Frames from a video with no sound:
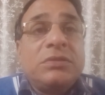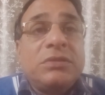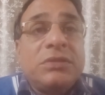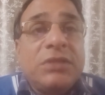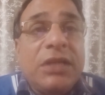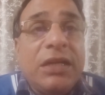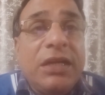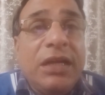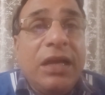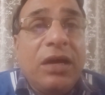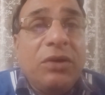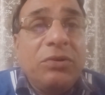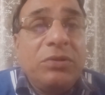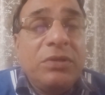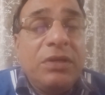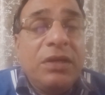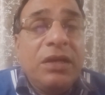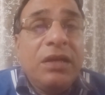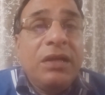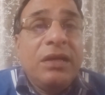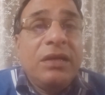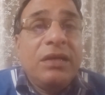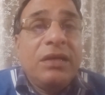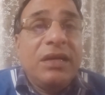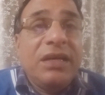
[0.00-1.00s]
shut down,
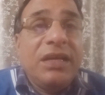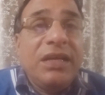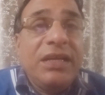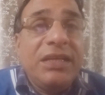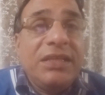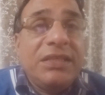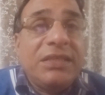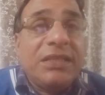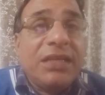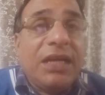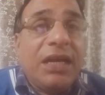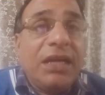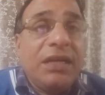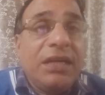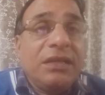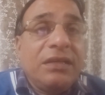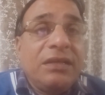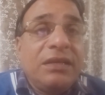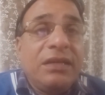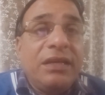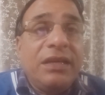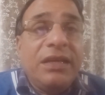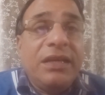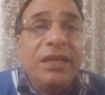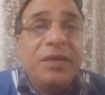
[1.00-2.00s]
restart,
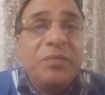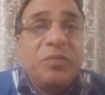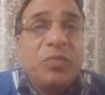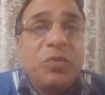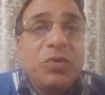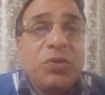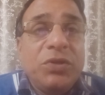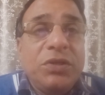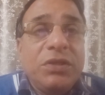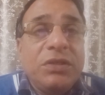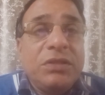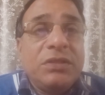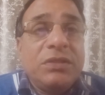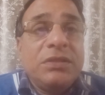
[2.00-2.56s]
reboot,